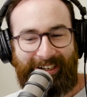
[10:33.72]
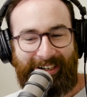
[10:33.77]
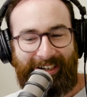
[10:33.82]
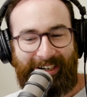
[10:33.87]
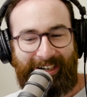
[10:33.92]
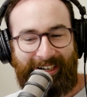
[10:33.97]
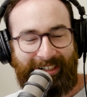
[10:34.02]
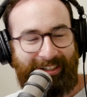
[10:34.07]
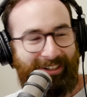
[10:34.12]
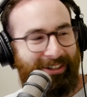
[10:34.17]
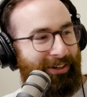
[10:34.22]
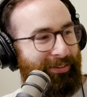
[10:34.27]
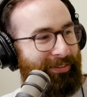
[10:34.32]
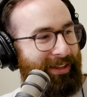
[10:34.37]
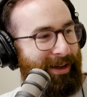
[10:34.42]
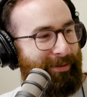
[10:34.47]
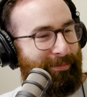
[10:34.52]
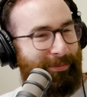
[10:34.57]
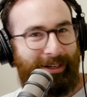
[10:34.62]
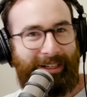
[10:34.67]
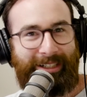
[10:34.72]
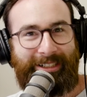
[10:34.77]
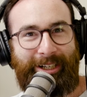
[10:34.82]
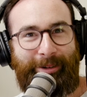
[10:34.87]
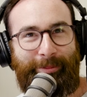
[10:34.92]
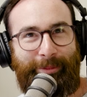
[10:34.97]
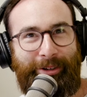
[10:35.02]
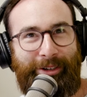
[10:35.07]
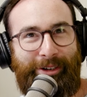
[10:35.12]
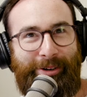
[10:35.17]
I don't know if that picked
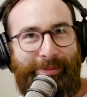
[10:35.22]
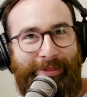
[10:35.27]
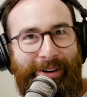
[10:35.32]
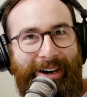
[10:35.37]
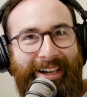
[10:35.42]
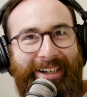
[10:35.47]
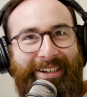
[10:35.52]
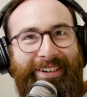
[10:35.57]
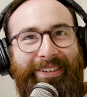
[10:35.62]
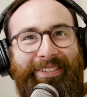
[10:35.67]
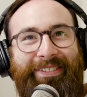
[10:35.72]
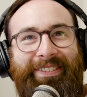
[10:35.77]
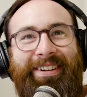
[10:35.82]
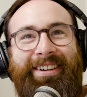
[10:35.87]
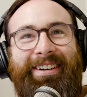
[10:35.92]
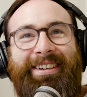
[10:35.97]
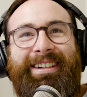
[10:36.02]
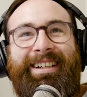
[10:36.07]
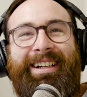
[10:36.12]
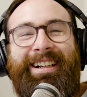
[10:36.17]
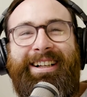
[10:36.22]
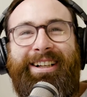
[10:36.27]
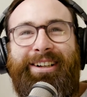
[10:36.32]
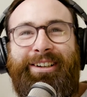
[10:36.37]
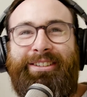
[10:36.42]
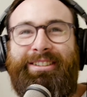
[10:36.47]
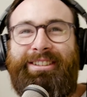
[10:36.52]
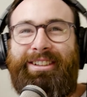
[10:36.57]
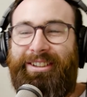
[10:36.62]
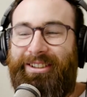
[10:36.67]
up on the microphone.
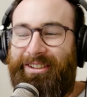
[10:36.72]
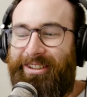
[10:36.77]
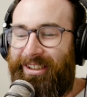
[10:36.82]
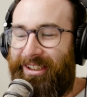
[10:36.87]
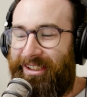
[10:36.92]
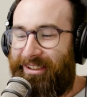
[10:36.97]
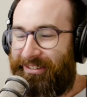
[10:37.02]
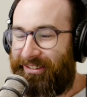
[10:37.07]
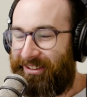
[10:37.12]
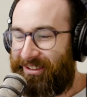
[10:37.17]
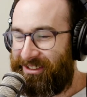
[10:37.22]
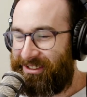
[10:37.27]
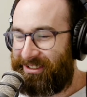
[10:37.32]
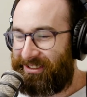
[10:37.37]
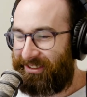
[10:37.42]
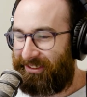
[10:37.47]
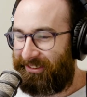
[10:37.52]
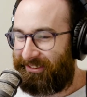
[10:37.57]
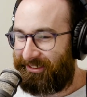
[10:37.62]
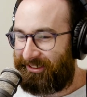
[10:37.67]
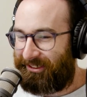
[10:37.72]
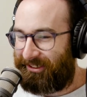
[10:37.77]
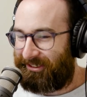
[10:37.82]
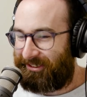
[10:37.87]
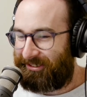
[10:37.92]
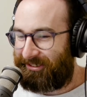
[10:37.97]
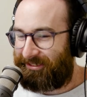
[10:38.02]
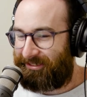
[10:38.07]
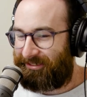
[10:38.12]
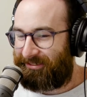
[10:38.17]
So for those who don't
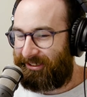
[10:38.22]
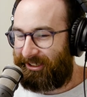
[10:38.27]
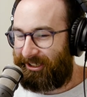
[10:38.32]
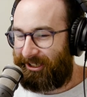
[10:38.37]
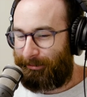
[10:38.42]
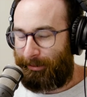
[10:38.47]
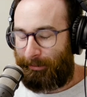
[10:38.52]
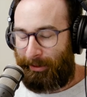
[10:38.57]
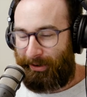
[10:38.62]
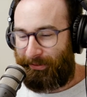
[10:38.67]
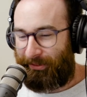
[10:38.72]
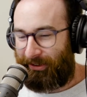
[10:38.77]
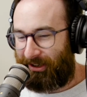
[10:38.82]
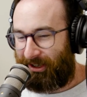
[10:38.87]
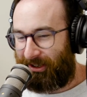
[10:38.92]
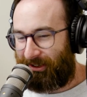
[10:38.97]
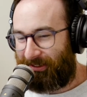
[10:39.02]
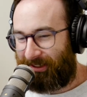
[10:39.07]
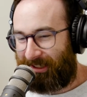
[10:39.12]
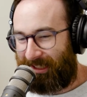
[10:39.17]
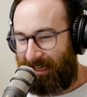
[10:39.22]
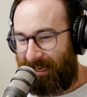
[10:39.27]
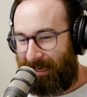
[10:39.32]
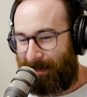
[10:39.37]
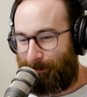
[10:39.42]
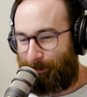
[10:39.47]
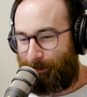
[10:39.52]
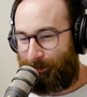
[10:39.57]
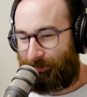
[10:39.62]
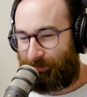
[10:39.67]
know, my wife and I own a
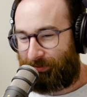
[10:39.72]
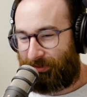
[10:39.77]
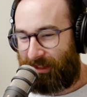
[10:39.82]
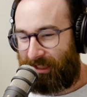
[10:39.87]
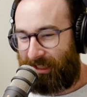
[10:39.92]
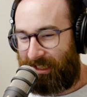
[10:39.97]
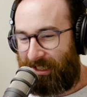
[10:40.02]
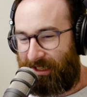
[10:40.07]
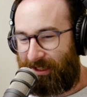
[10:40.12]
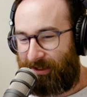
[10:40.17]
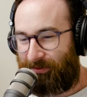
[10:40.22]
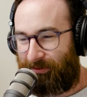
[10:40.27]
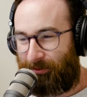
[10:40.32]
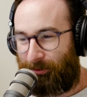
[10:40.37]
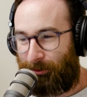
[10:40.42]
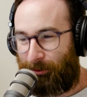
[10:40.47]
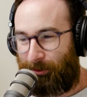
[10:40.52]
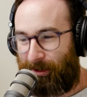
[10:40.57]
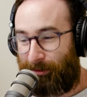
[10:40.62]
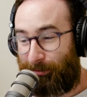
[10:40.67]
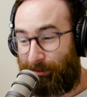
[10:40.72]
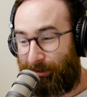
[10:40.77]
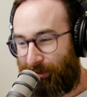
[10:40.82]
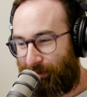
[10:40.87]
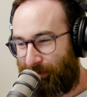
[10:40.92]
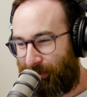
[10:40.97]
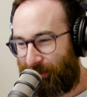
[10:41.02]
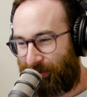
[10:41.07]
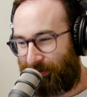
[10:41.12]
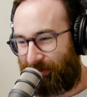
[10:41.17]
cat, and for our really
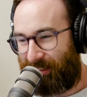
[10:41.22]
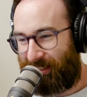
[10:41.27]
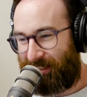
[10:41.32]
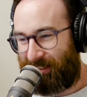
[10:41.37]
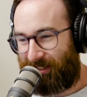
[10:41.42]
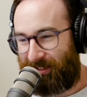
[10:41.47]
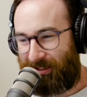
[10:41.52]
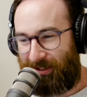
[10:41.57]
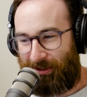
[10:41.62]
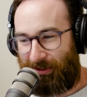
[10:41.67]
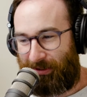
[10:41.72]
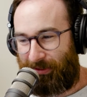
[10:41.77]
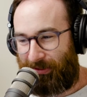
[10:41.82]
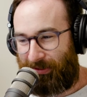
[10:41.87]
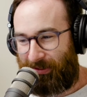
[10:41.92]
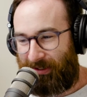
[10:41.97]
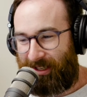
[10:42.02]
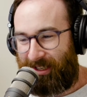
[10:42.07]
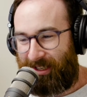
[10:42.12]
close friends, you know,